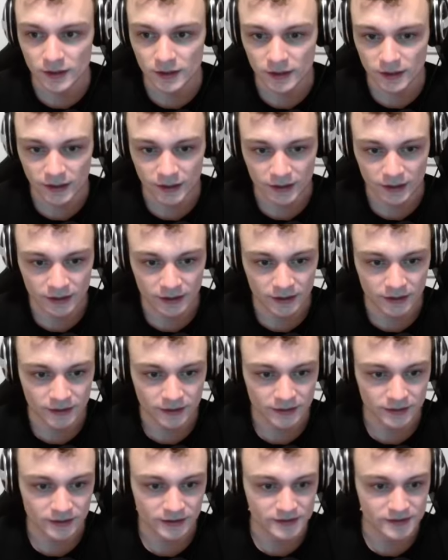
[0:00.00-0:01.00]

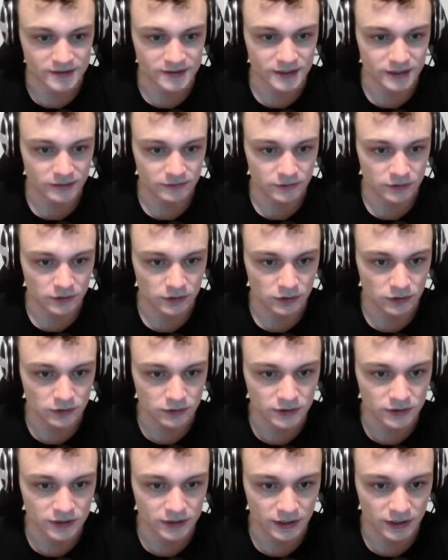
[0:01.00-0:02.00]
And let's have a
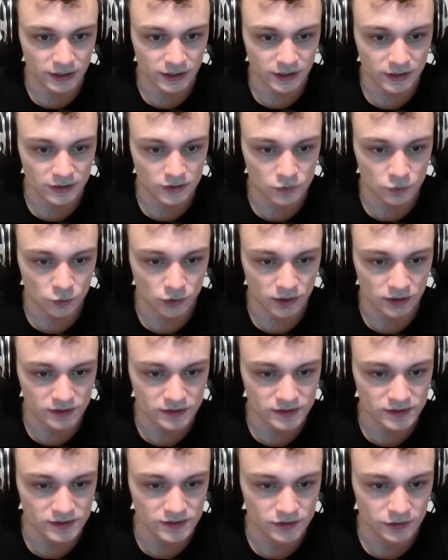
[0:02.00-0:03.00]
look at
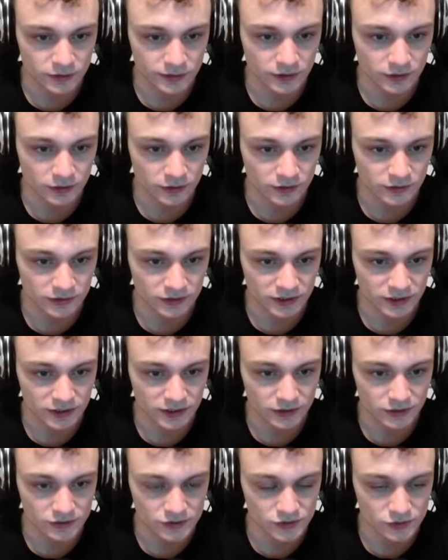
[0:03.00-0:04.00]
what is going on
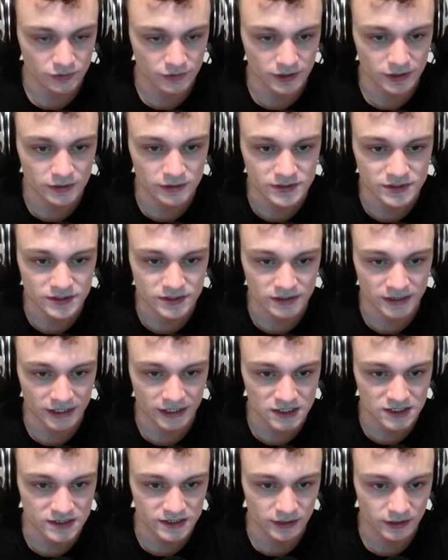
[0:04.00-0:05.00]
here. So there's an
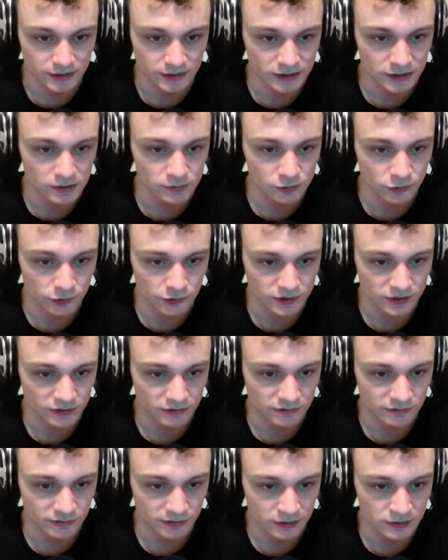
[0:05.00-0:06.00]
SDL keyboard
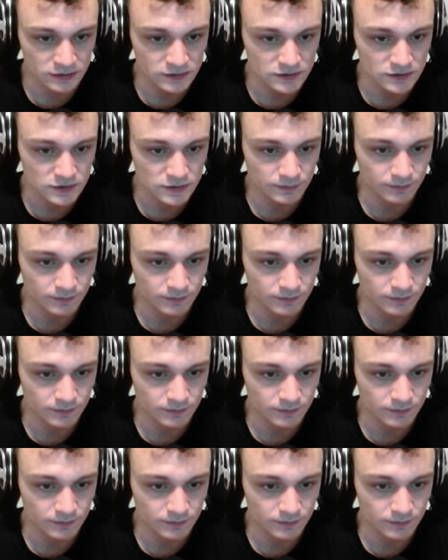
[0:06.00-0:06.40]
event.